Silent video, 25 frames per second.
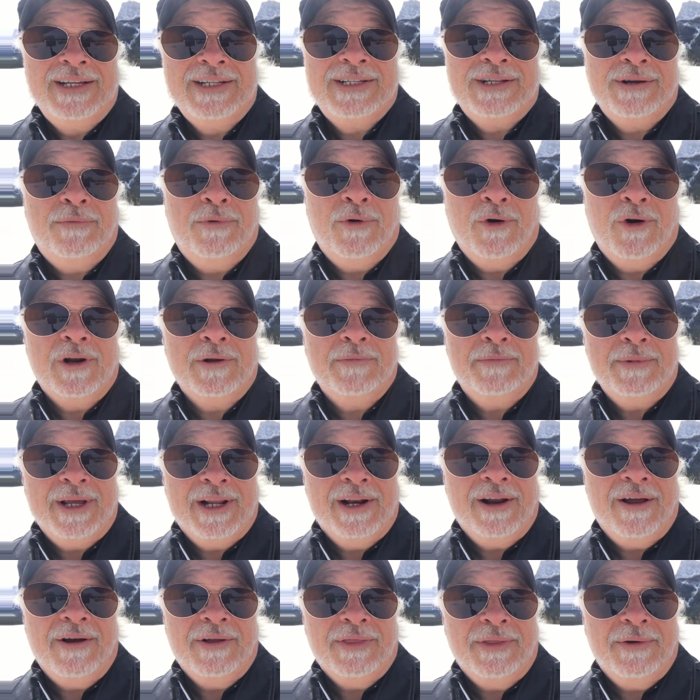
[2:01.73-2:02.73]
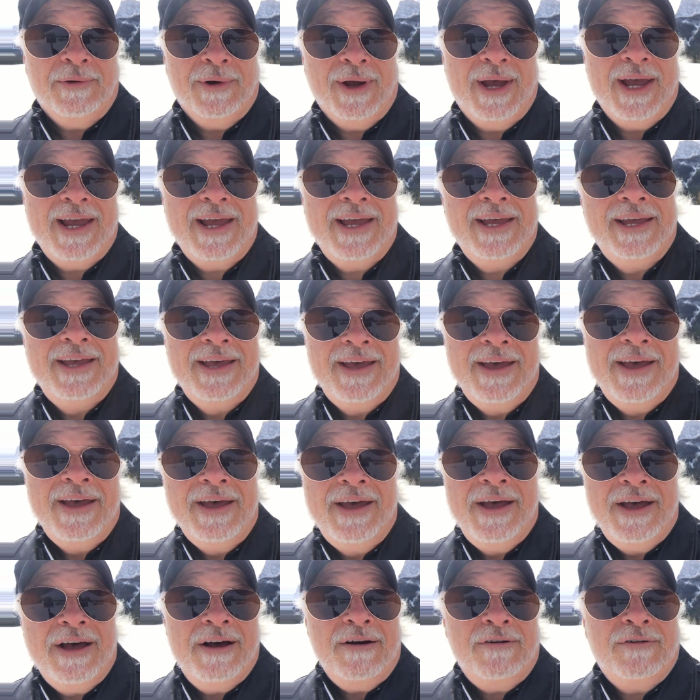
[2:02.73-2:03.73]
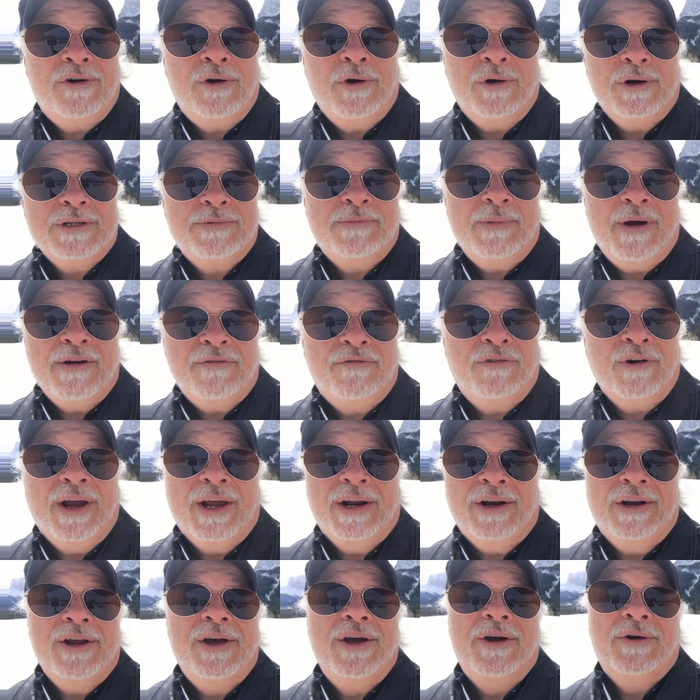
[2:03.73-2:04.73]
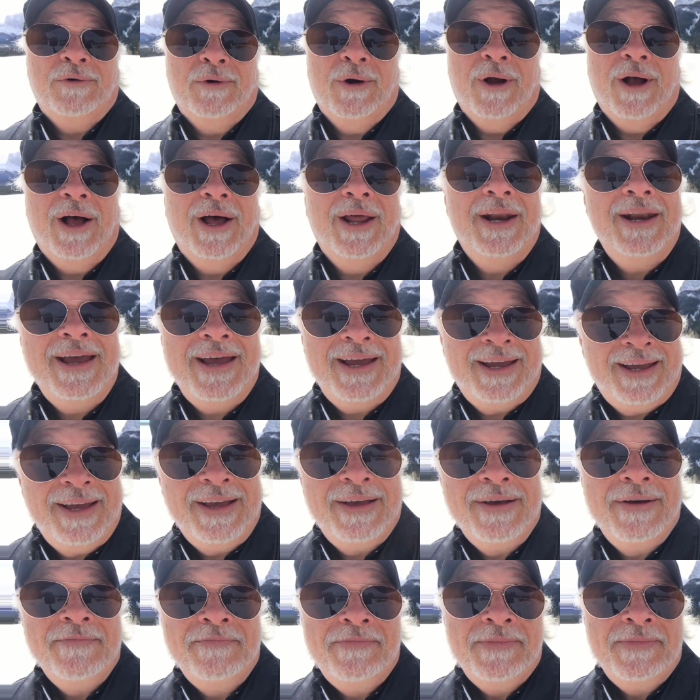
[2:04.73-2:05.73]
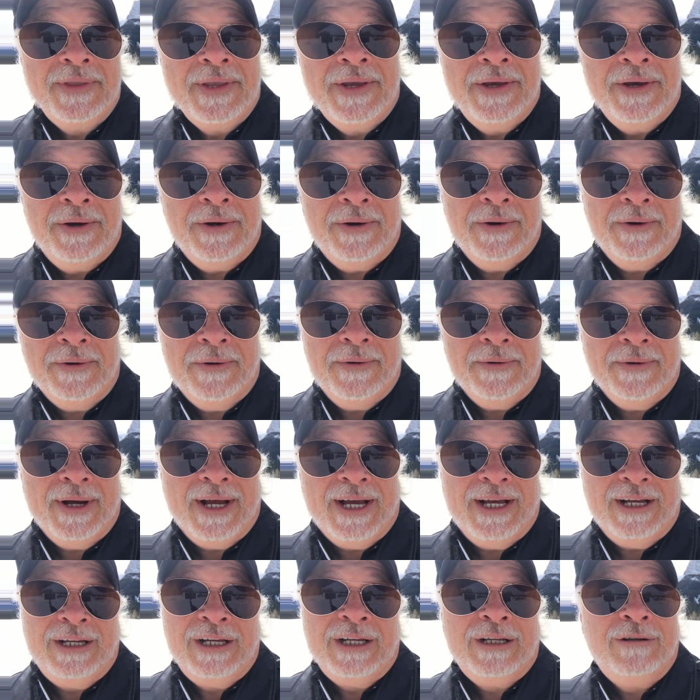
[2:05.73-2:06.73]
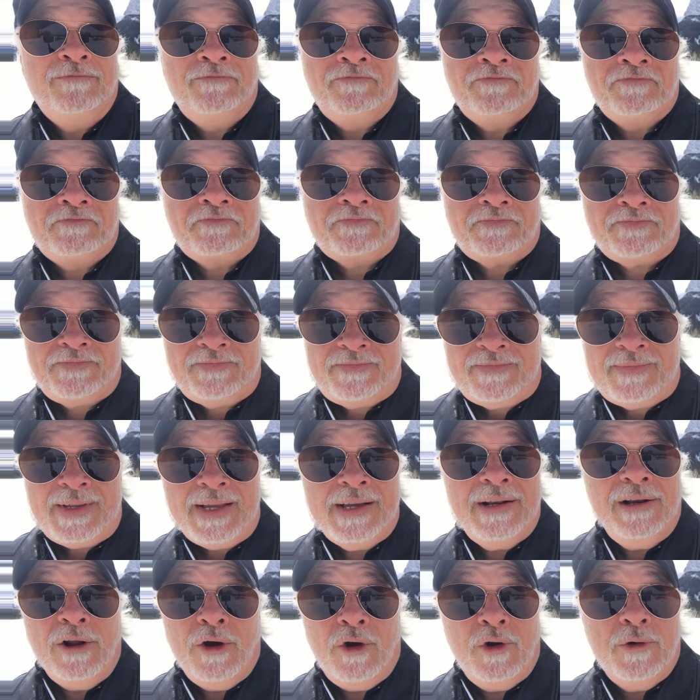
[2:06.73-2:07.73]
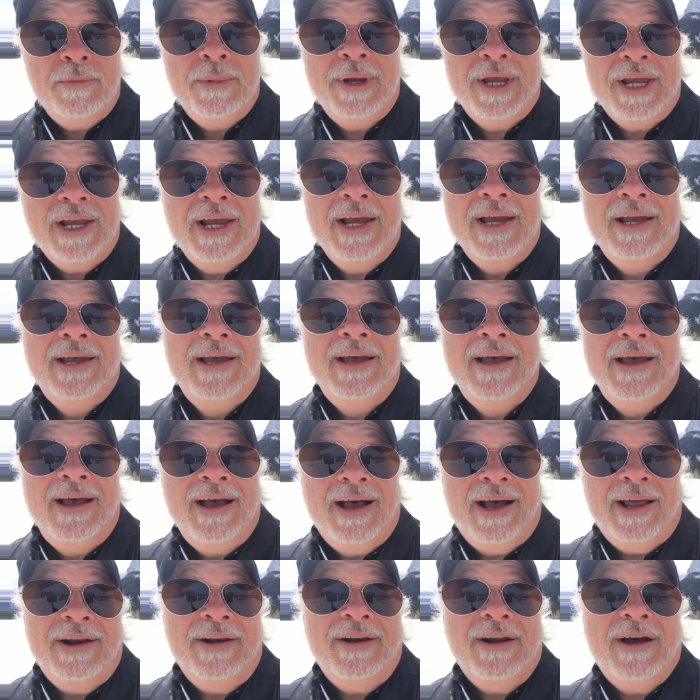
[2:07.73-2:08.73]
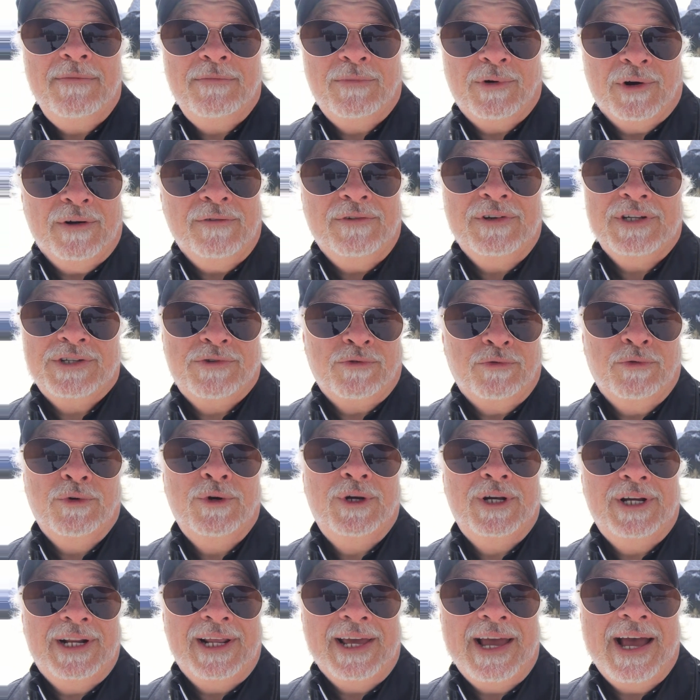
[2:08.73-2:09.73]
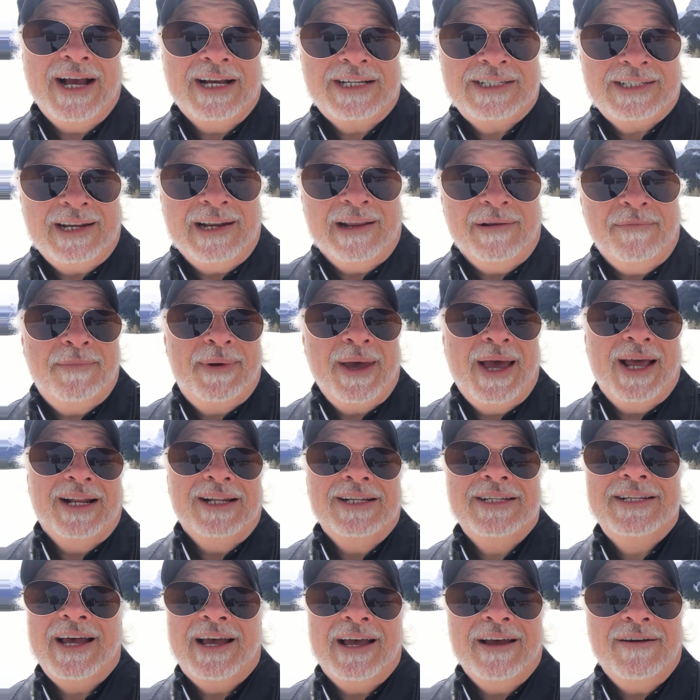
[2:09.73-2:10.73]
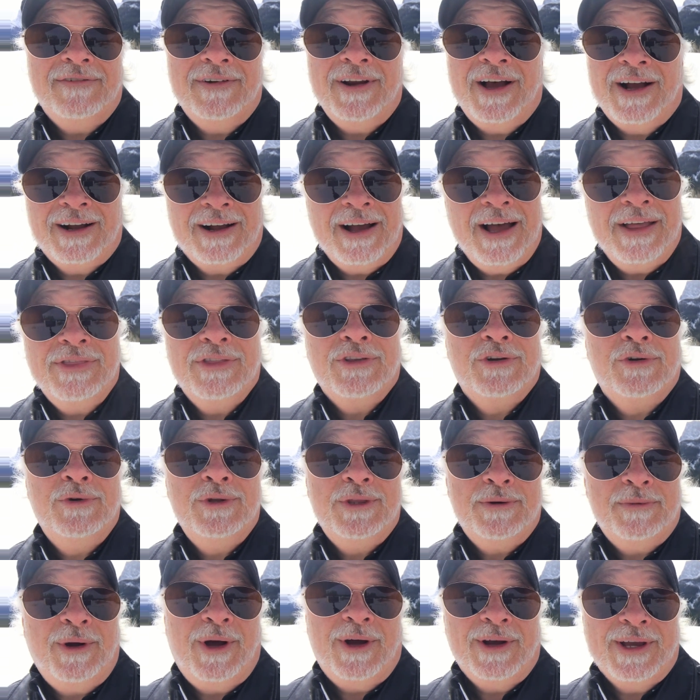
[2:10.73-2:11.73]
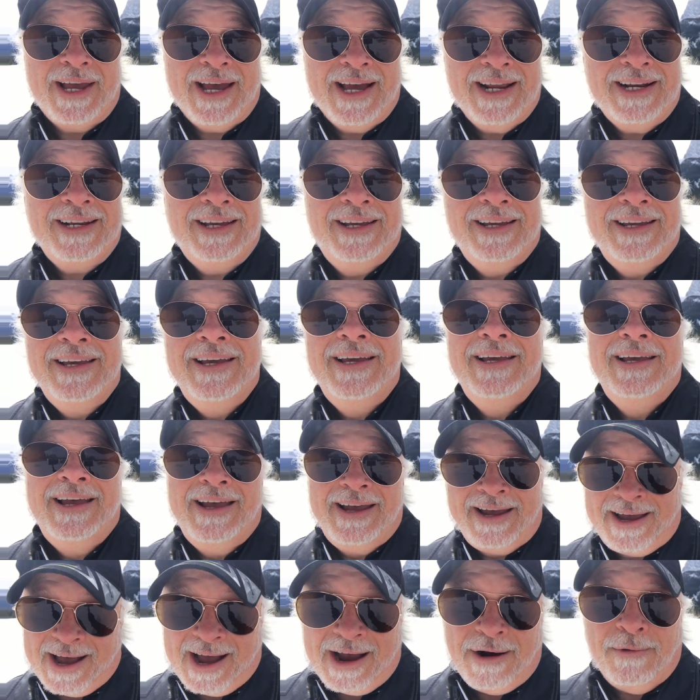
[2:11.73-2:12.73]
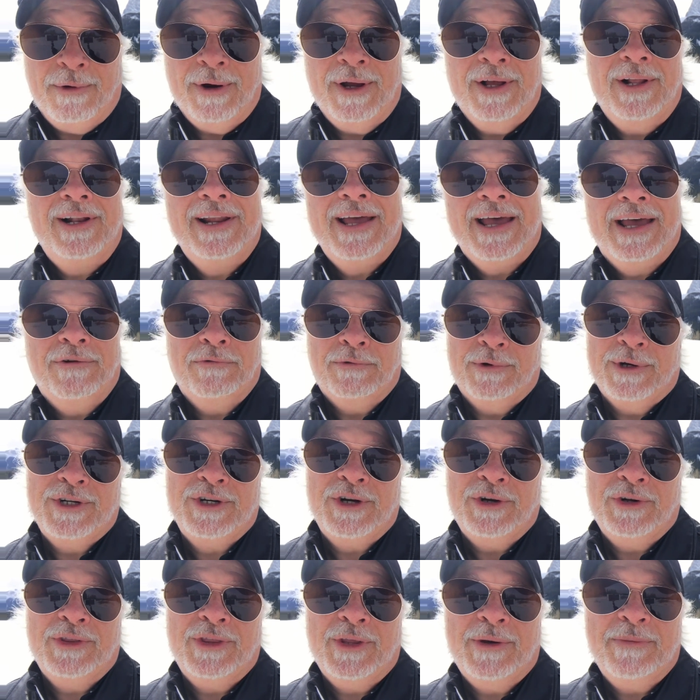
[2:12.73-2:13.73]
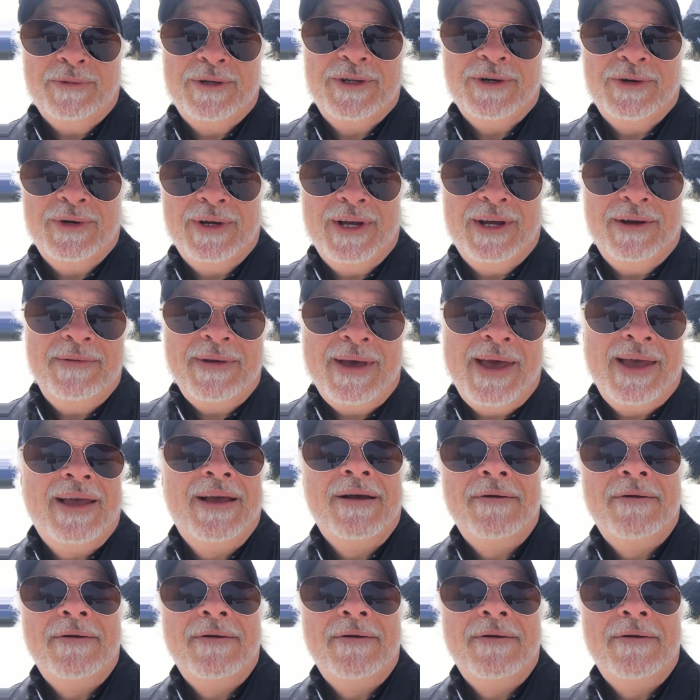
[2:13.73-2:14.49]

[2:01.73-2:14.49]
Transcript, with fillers: supported me along the way. Of course, my friend Ron, who uh, loaned me a number of his really excellent pens. I have not gotten through them all yet. I will and return them to him.